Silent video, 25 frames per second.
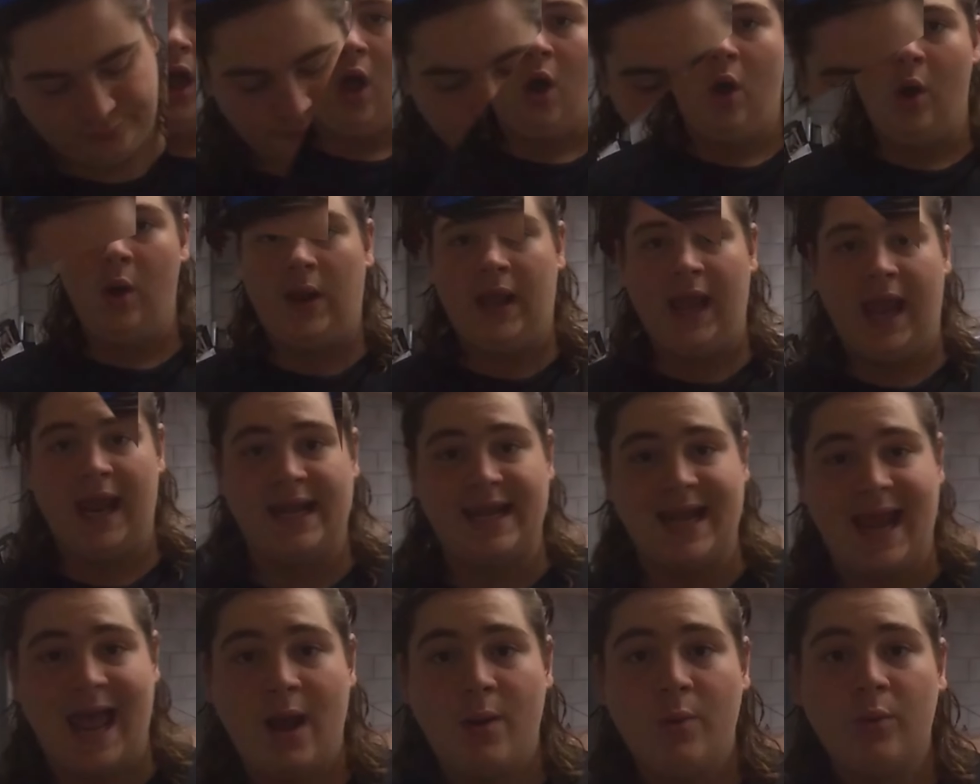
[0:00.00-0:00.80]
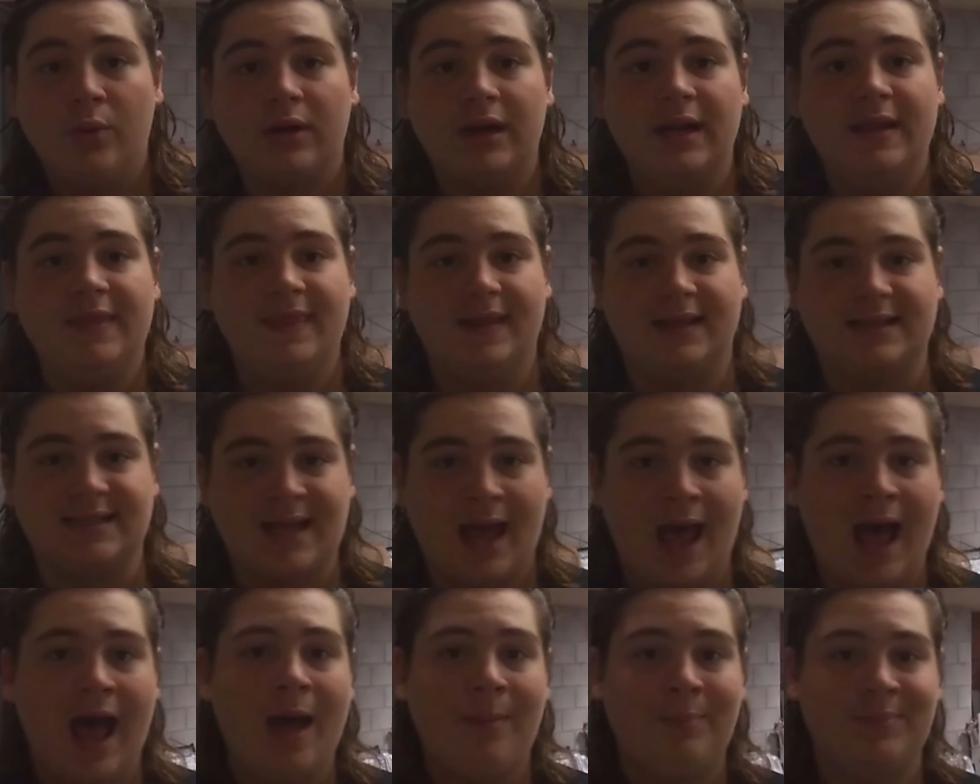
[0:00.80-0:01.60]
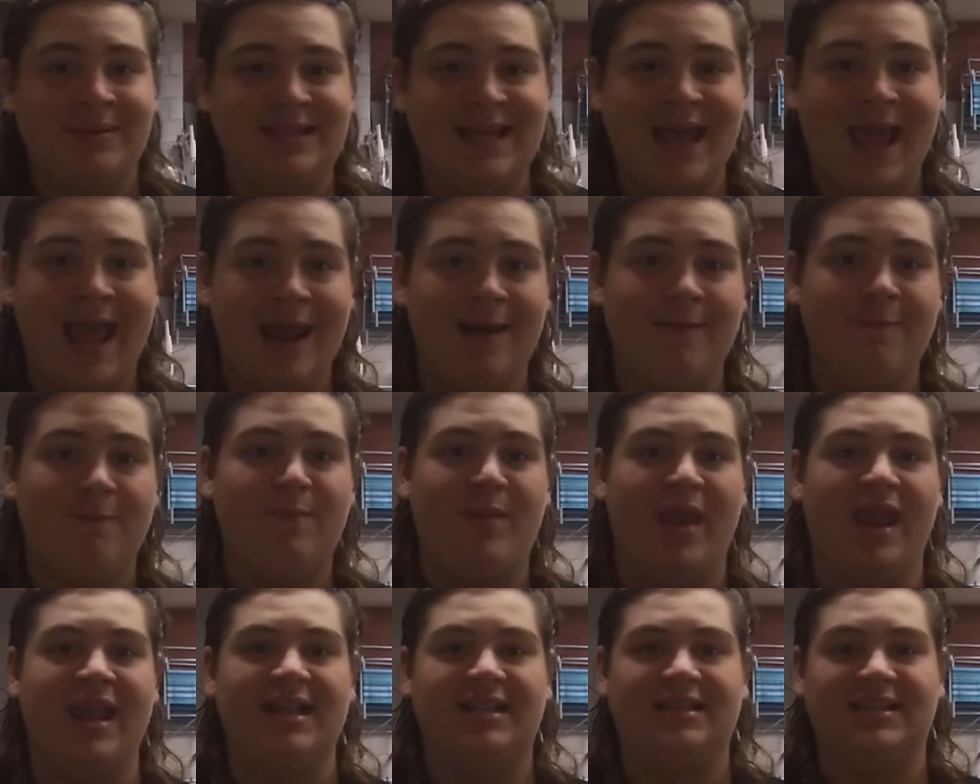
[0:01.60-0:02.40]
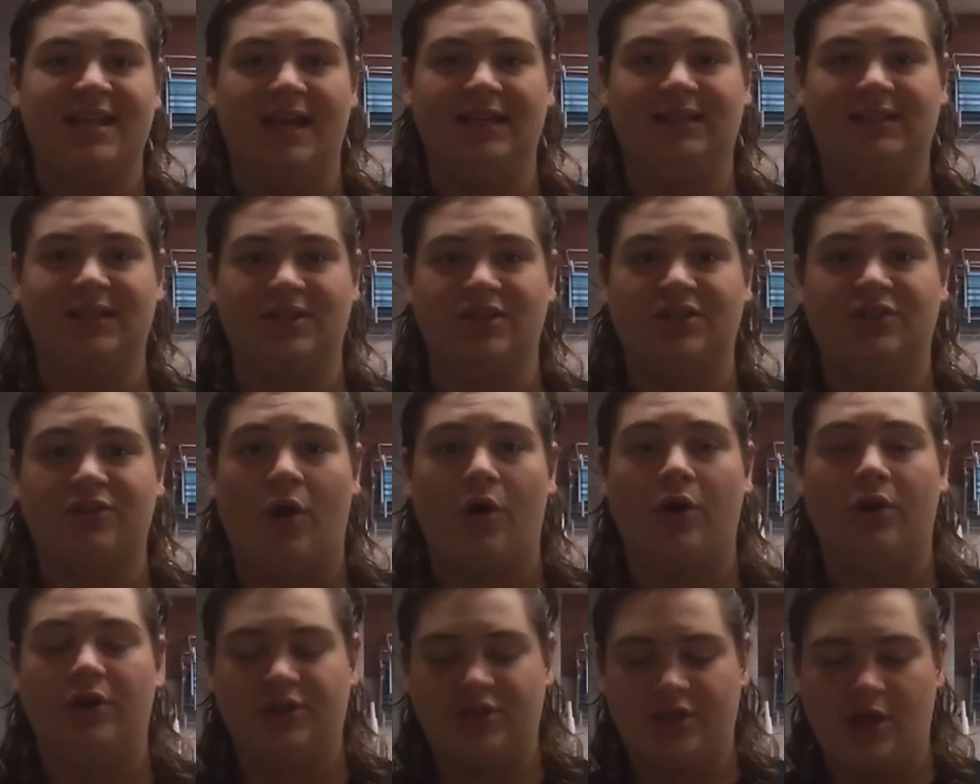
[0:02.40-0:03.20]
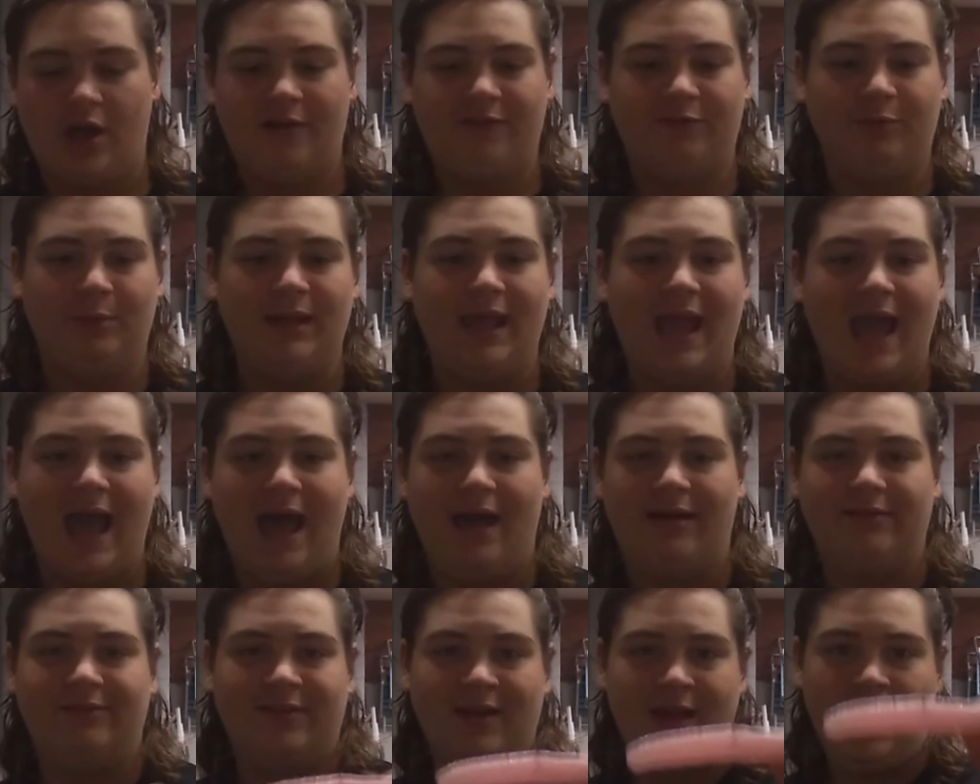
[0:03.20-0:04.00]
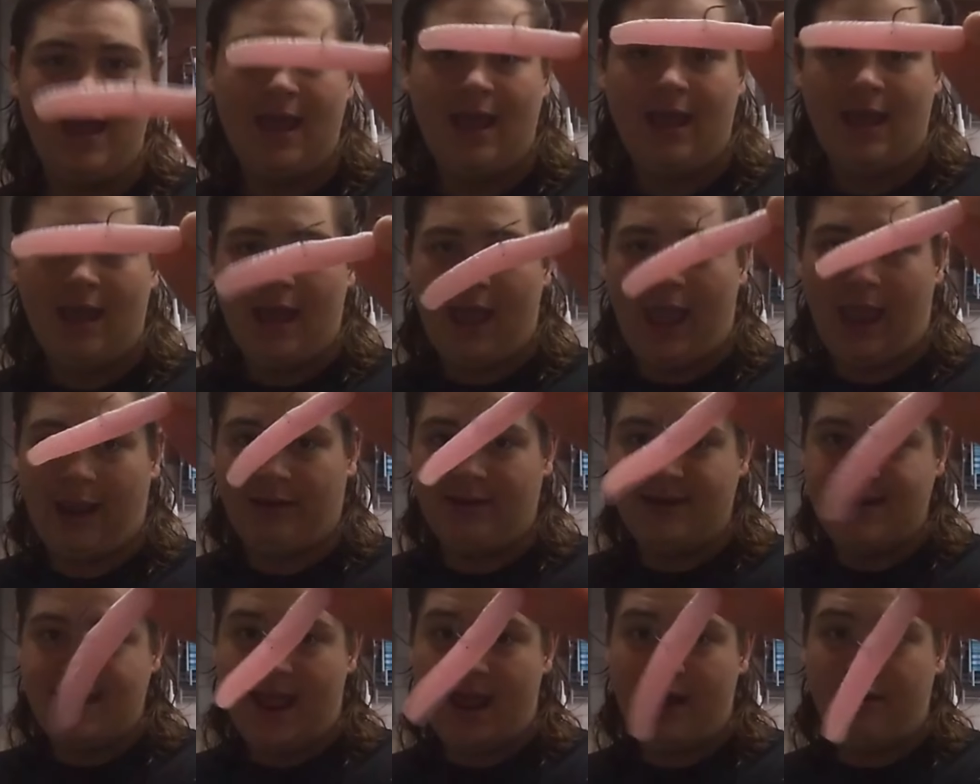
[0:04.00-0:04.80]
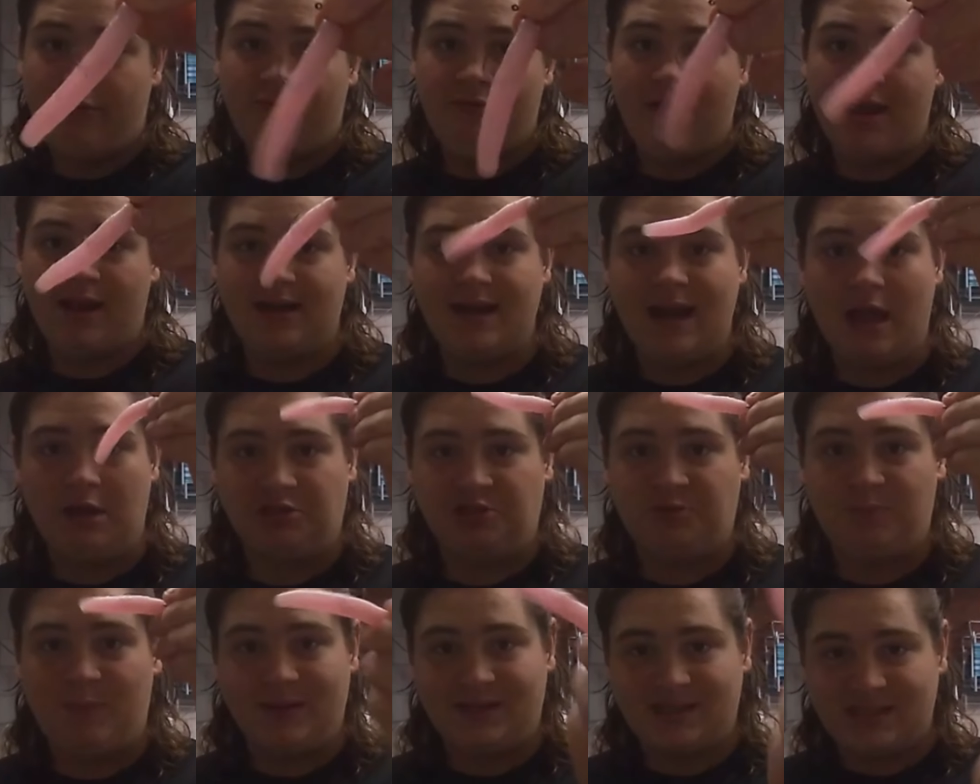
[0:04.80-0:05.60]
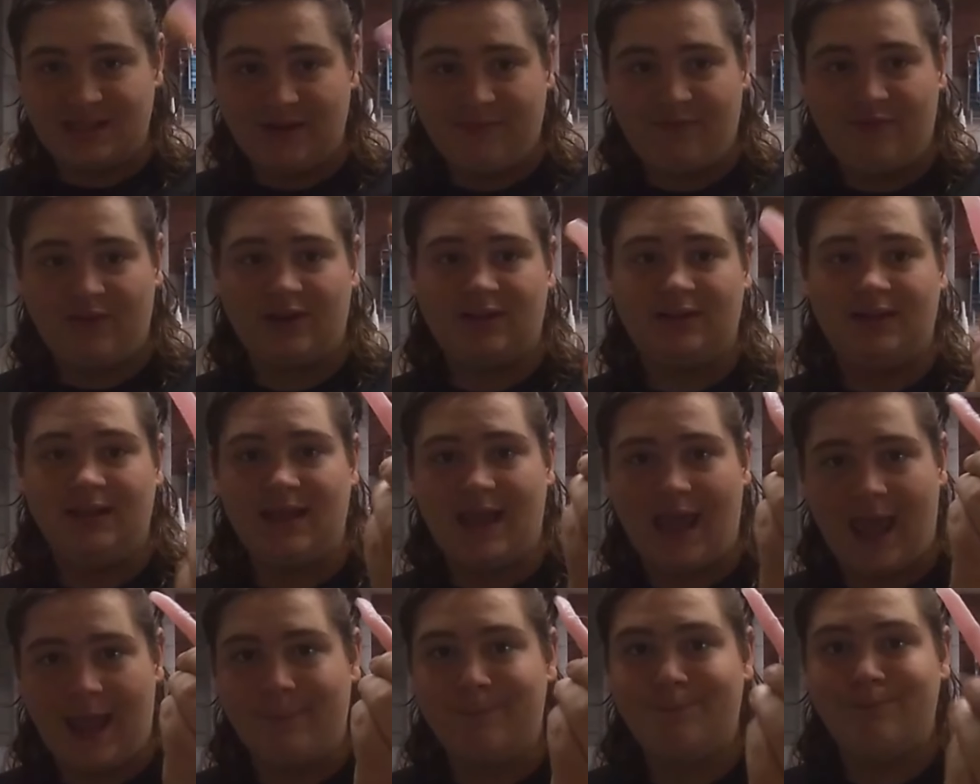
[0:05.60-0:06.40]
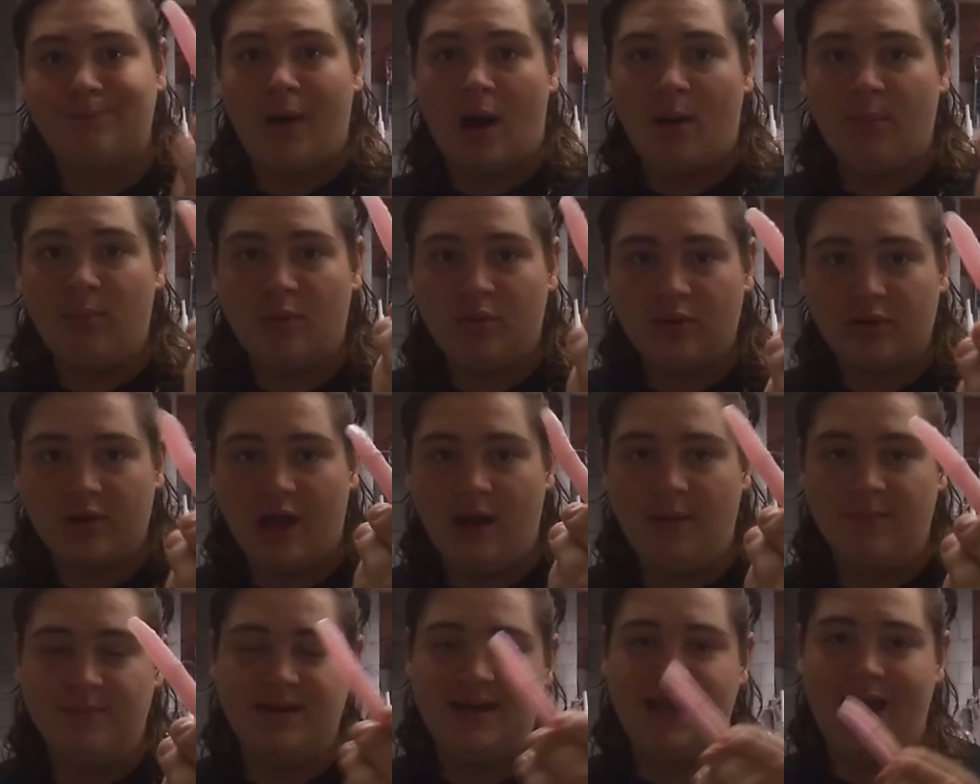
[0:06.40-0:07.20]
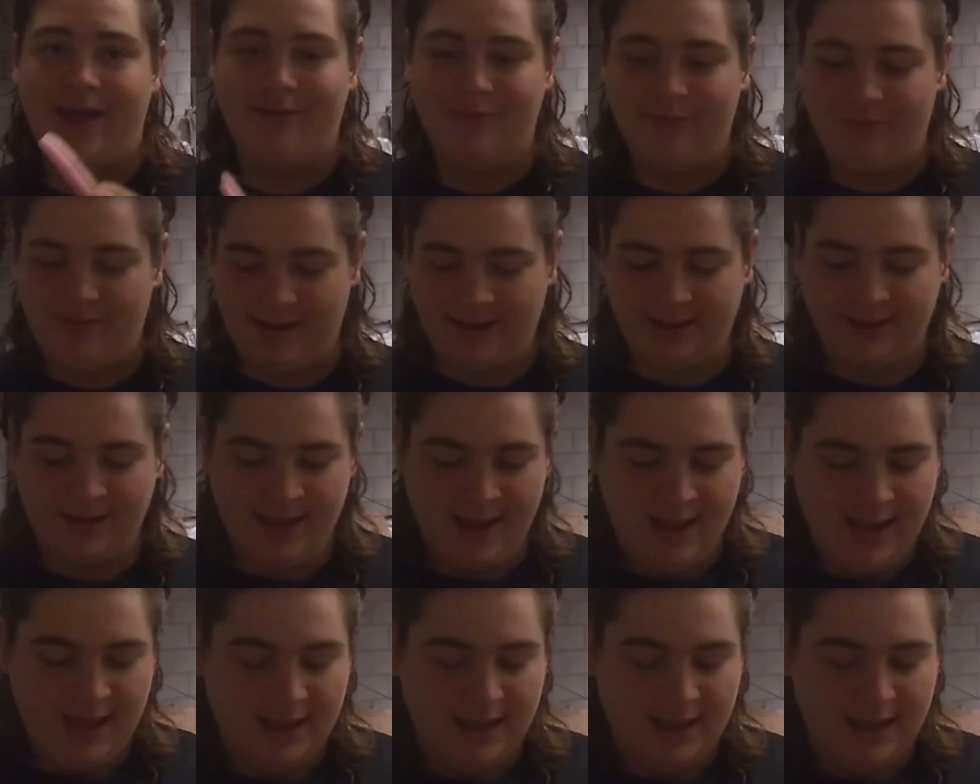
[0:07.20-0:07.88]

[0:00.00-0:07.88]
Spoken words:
Okay, now we're in the top 10 baits, and to start us off, we have a Ned rig. Now, specifically a bubblegum Ned rig.